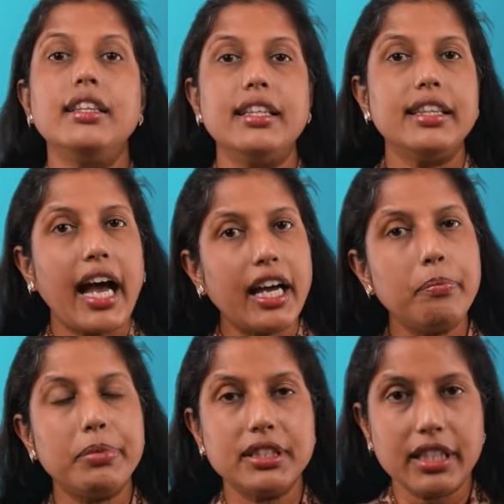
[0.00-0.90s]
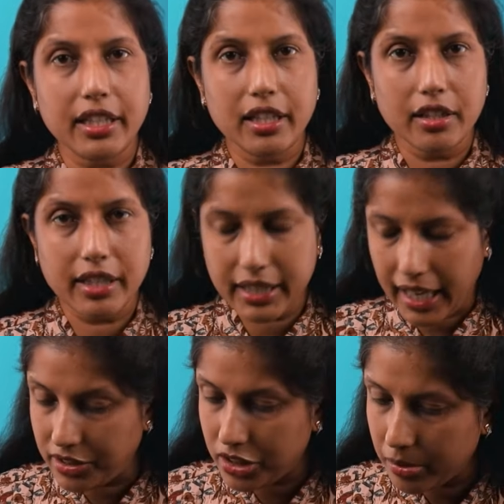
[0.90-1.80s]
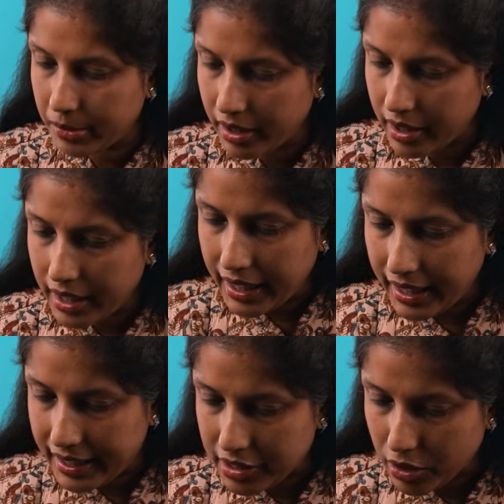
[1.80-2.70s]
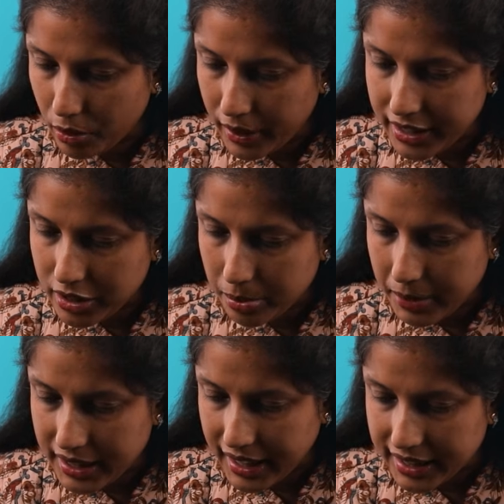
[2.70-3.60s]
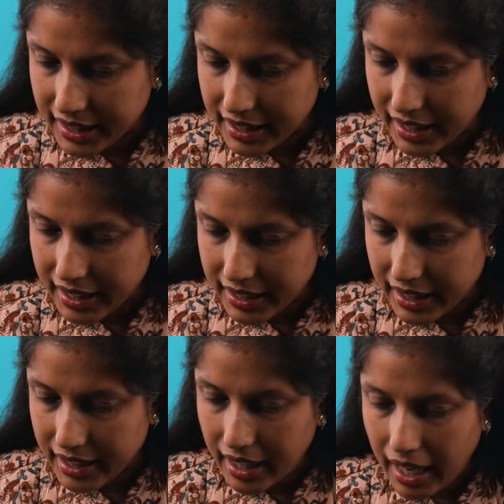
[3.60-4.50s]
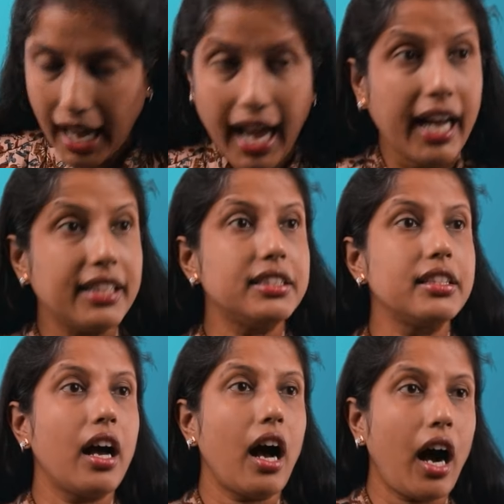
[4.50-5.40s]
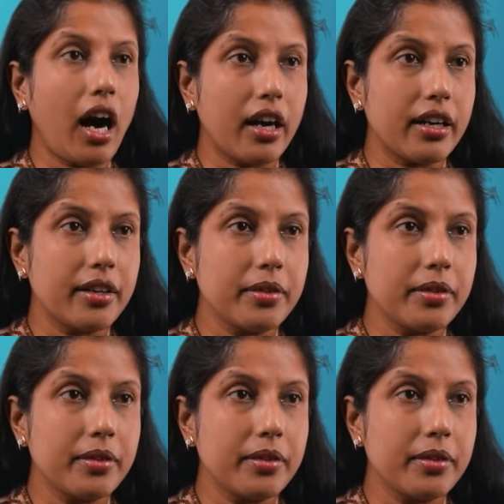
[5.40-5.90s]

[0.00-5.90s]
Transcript: then that particular enantiomer is going to be designated as R.